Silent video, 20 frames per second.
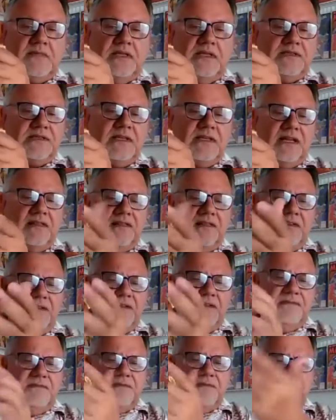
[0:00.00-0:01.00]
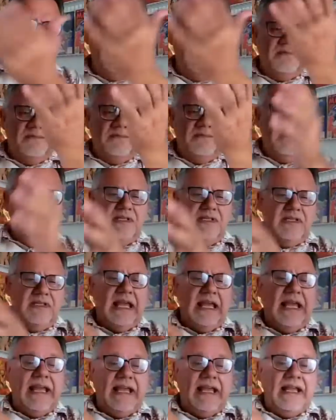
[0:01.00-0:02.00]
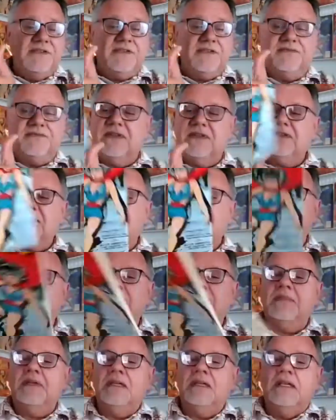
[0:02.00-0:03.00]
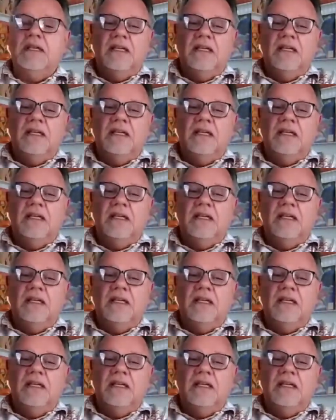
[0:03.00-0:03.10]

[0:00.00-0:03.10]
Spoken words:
It's got the ads of the time,